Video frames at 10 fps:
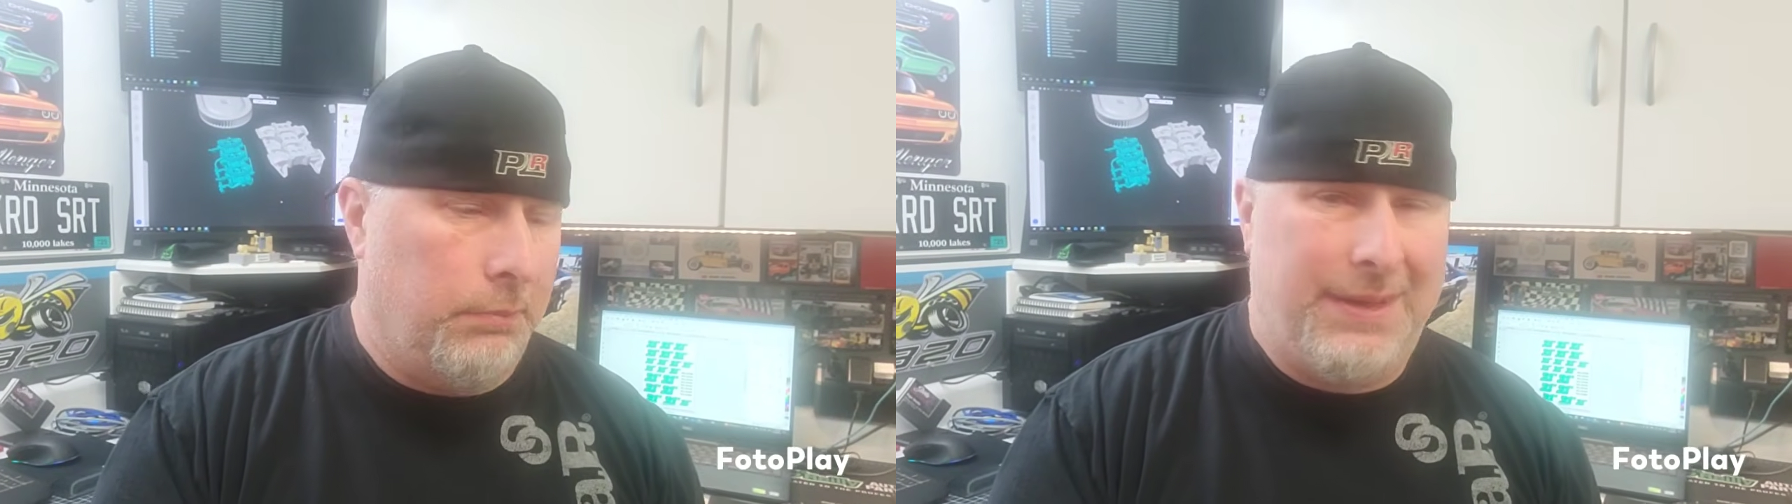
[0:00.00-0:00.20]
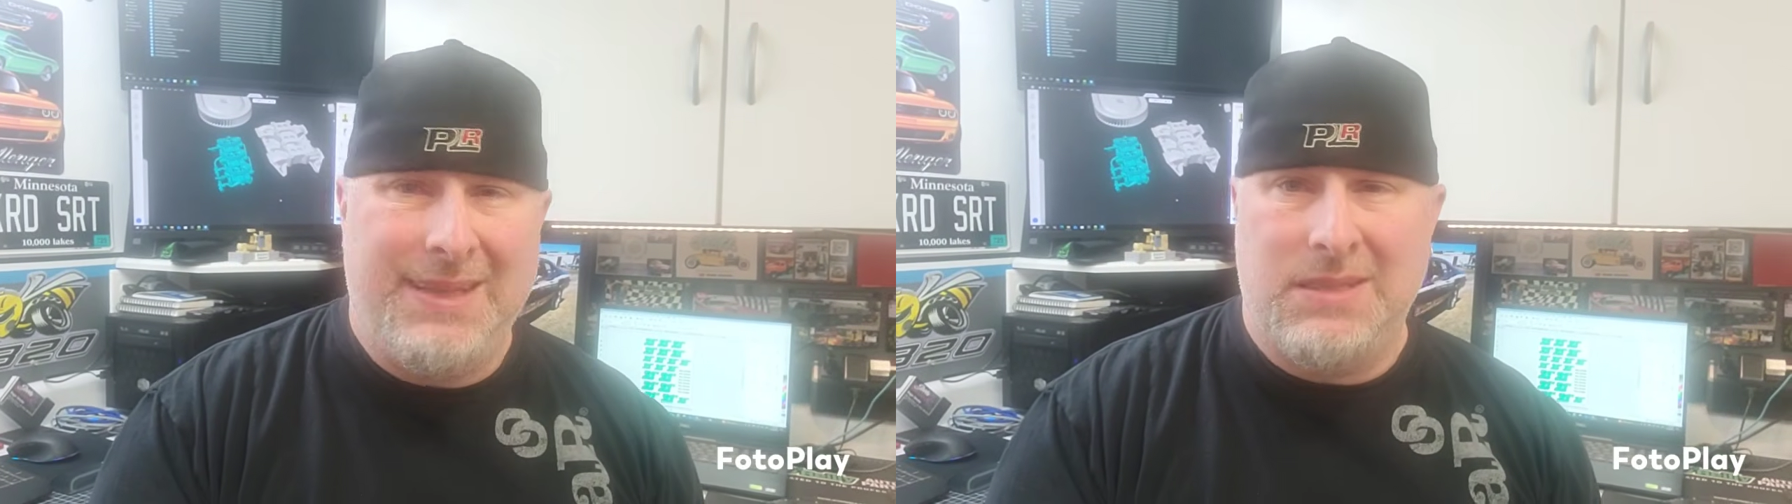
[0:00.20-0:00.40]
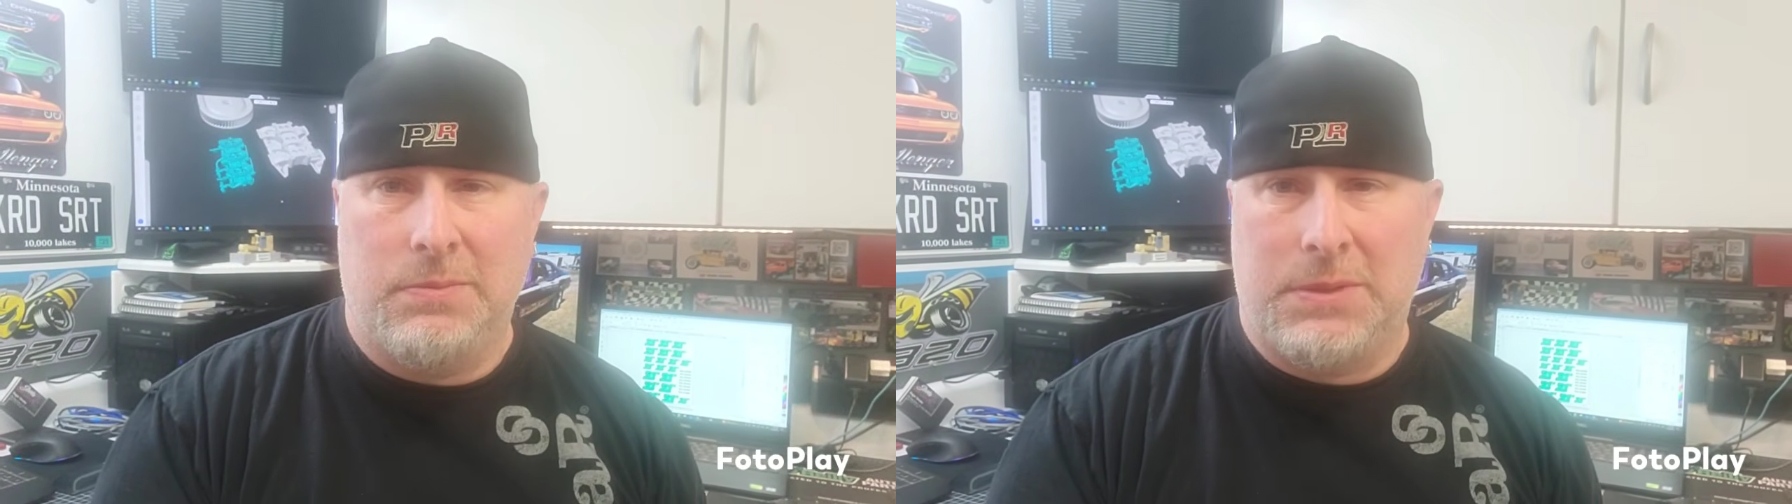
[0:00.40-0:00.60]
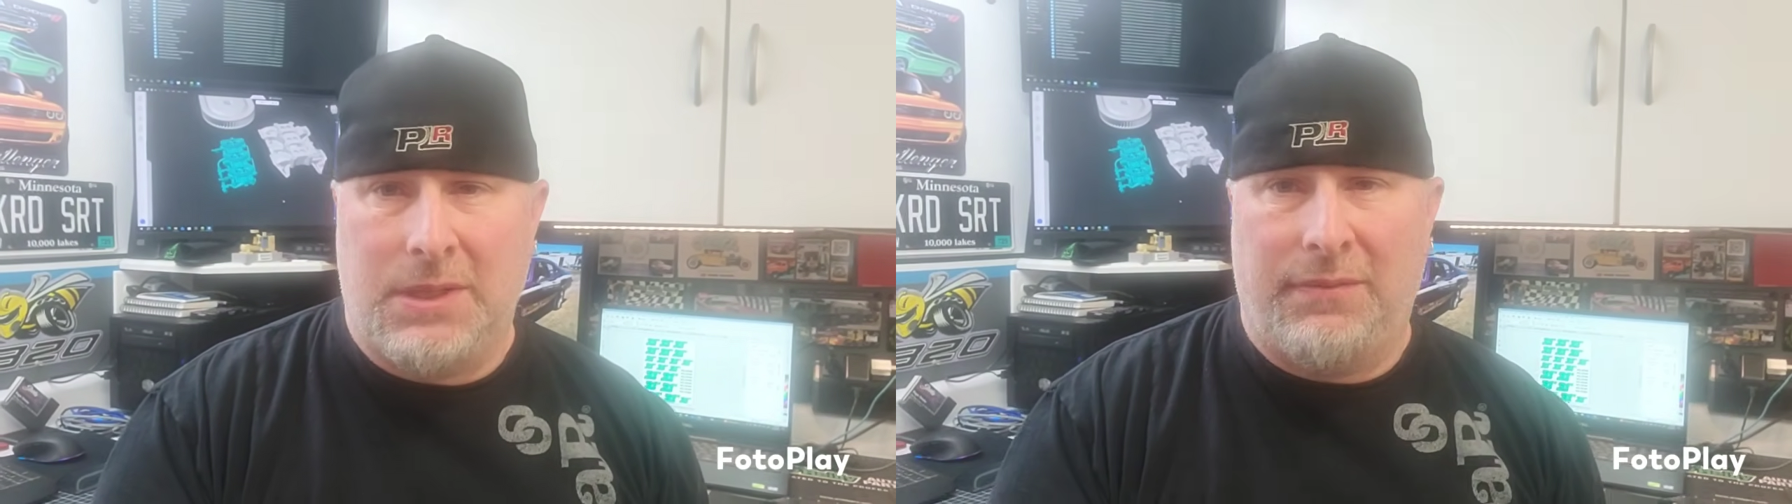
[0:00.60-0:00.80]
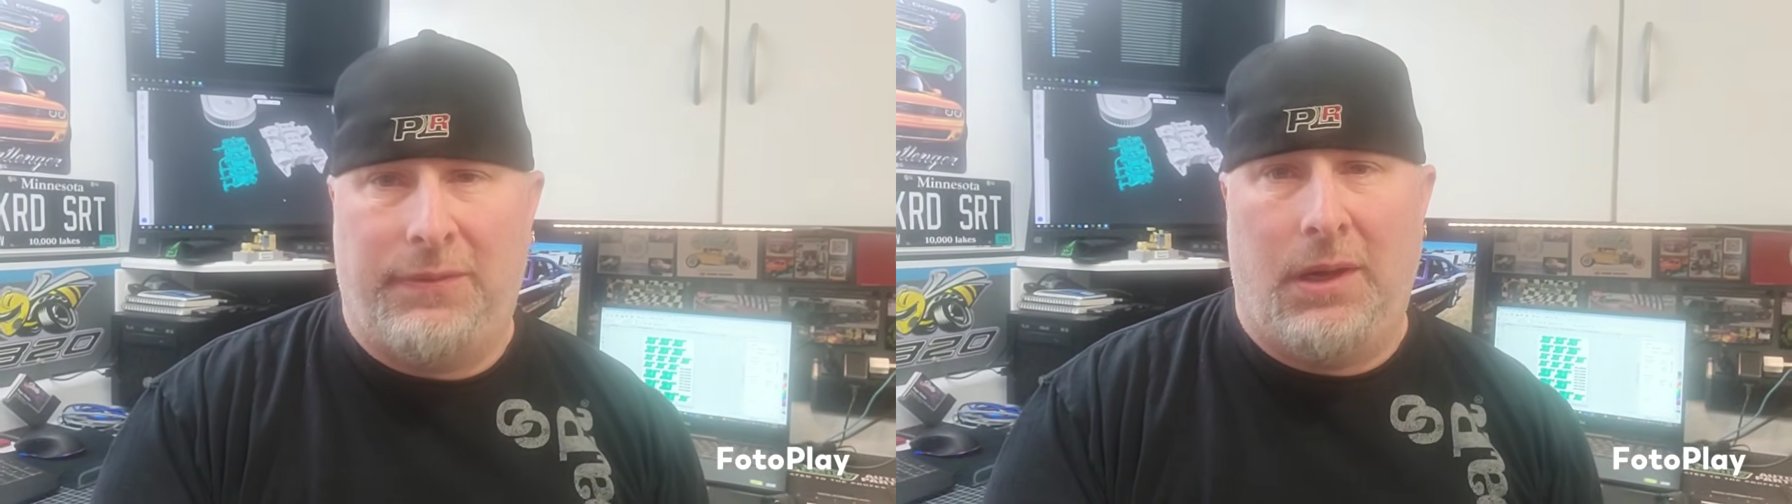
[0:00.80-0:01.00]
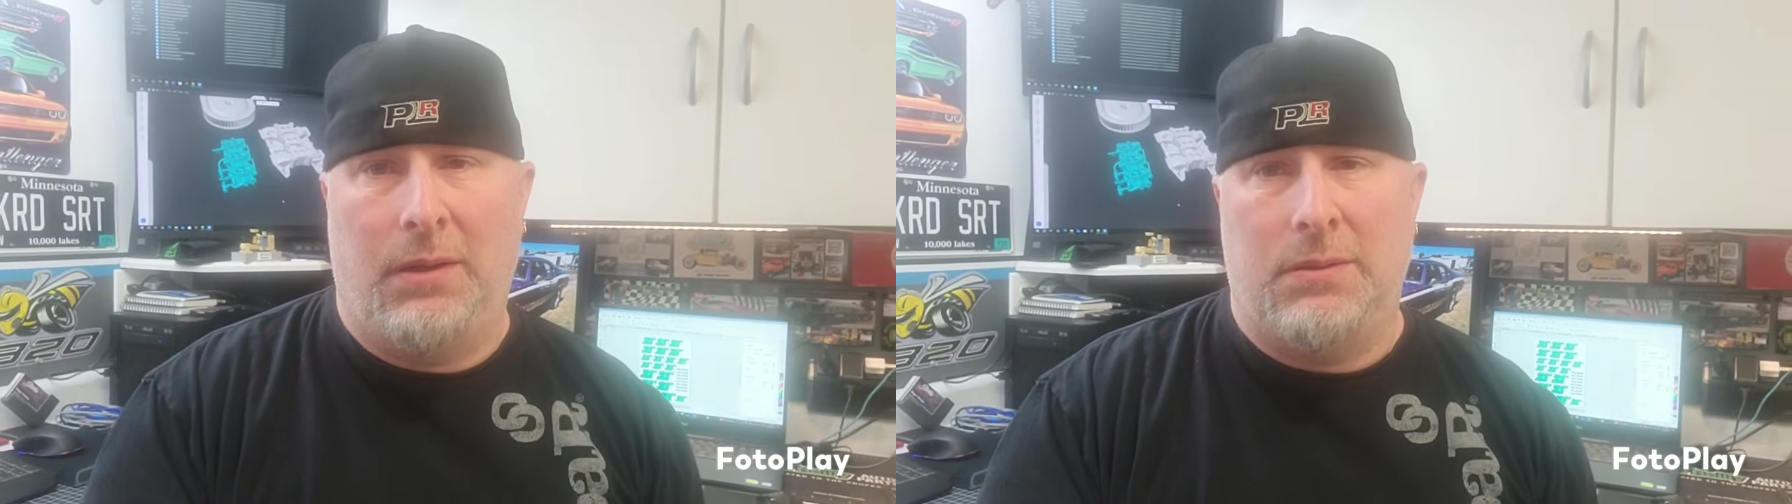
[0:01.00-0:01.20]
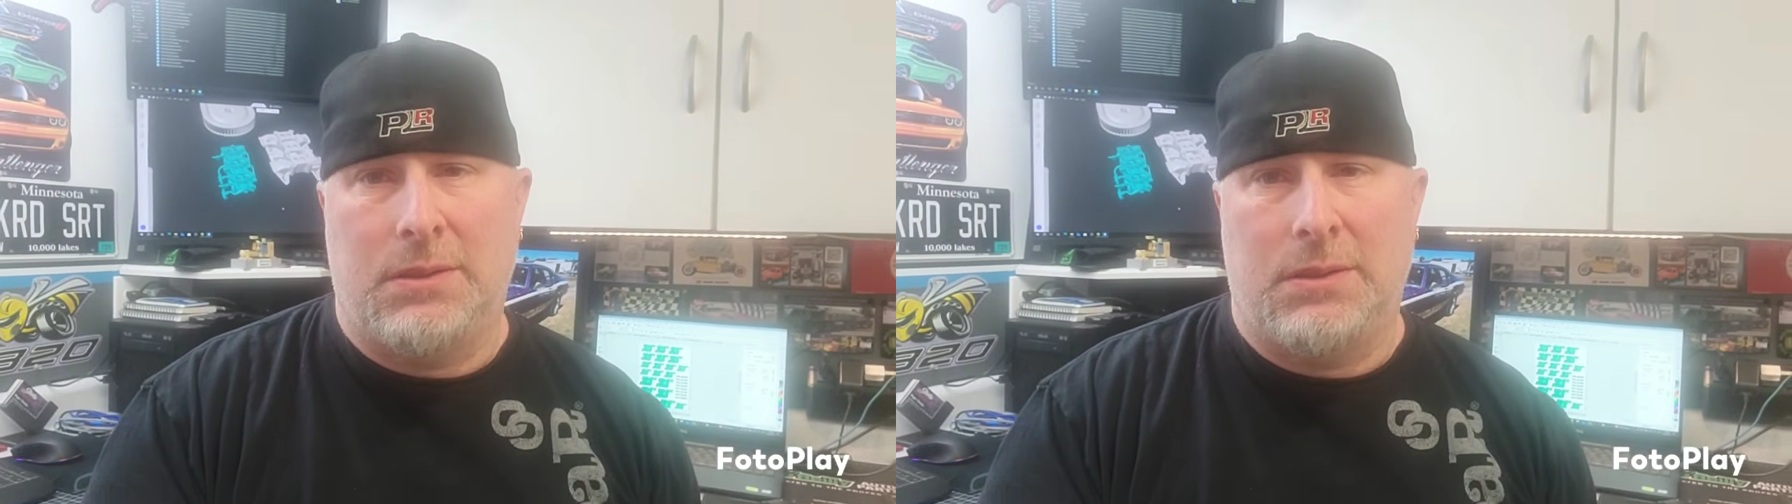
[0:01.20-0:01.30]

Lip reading: getting some stuff done.